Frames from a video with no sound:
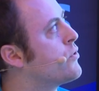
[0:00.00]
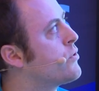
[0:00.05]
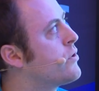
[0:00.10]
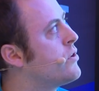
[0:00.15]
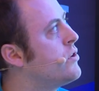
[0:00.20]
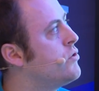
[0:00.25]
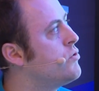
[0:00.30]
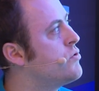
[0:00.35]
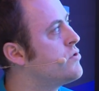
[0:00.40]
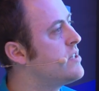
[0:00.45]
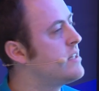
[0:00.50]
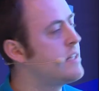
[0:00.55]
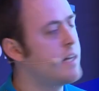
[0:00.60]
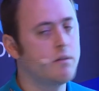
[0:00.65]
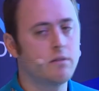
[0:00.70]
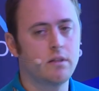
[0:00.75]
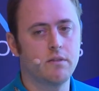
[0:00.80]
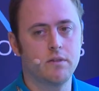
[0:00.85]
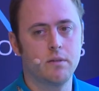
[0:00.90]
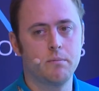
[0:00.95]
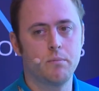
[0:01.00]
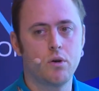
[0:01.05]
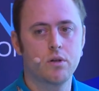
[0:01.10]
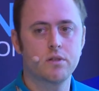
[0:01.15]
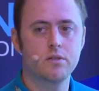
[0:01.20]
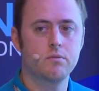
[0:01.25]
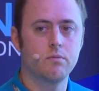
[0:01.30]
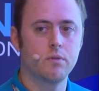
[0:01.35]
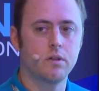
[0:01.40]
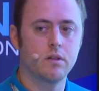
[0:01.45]
you can use it out of the
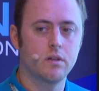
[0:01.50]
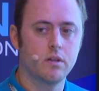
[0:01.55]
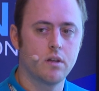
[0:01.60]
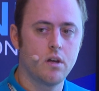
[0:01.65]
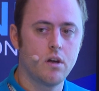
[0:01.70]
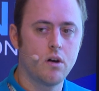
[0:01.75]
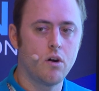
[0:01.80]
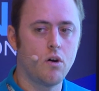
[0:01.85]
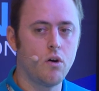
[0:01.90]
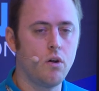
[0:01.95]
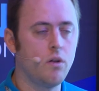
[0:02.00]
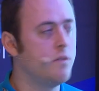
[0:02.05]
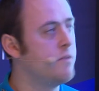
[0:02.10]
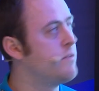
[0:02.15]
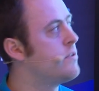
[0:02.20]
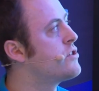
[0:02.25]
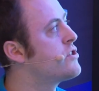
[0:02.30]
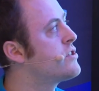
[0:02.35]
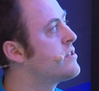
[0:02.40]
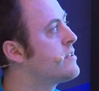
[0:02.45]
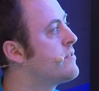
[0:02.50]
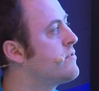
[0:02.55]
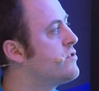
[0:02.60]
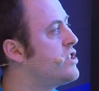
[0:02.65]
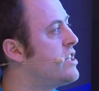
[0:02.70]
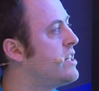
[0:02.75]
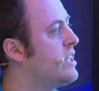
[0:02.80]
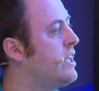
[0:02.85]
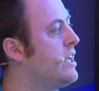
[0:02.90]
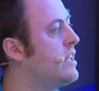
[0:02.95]
box with all versions of
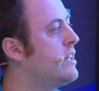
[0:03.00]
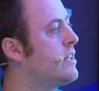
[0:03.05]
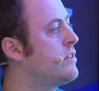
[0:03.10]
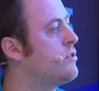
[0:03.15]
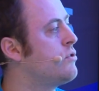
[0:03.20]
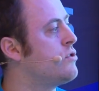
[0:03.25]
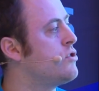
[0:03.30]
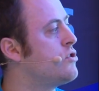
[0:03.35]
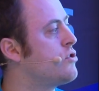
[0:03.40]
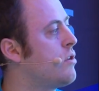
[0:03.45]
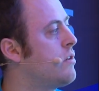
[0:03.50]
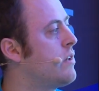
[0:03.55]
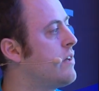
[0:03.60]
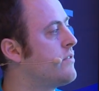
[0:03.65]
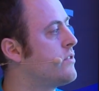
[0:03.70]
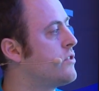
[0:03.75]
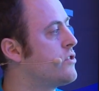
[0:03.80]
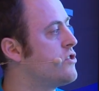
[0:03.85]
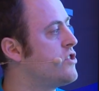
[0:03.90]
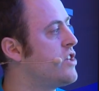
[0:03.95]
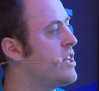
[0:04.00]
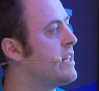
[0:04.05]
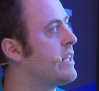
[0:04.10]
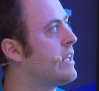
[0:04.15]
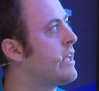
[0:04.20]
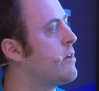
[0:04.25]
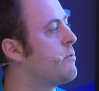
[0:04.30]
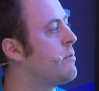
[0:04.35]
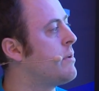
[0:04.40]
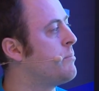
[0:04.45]
JDK that you install after
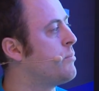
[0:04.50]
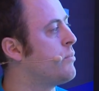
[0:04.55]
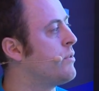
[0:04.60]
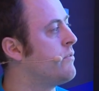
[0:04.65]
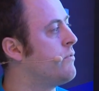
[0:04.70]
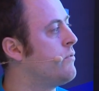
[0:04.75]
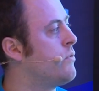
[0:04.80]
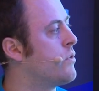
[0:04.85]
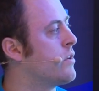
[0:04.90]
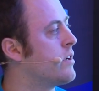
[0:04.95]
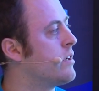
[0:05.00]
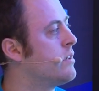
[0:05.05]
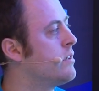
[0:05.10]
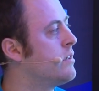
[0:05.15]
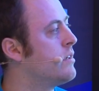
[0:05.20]
JDK 1.4.